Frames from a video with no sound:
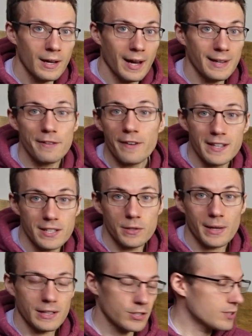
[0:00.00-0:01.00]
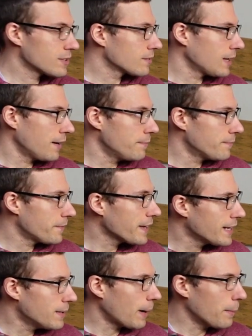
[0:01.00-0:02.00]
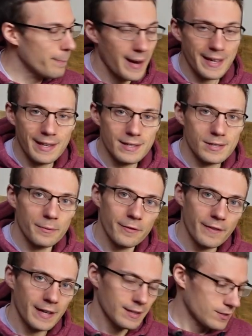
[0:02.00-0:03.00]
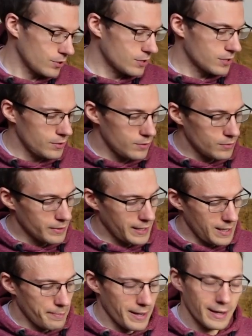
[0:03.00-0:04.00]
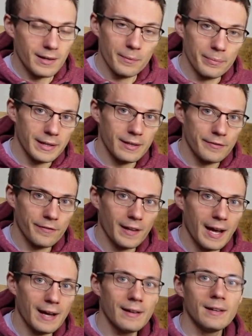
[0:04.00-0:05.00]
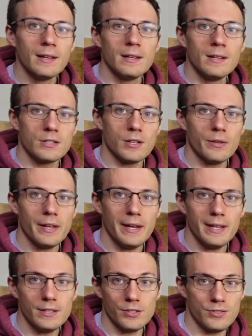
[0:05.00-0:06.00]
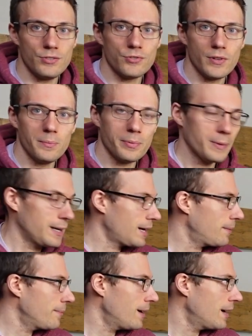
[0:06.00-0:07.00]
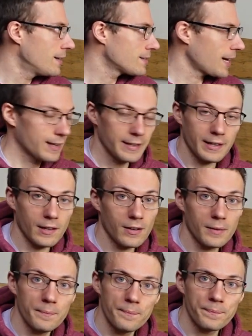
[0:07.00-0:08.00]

And if I do, I'm thinking about making something just to keep it completely flat so that it doesn't droop when I'm cycling along.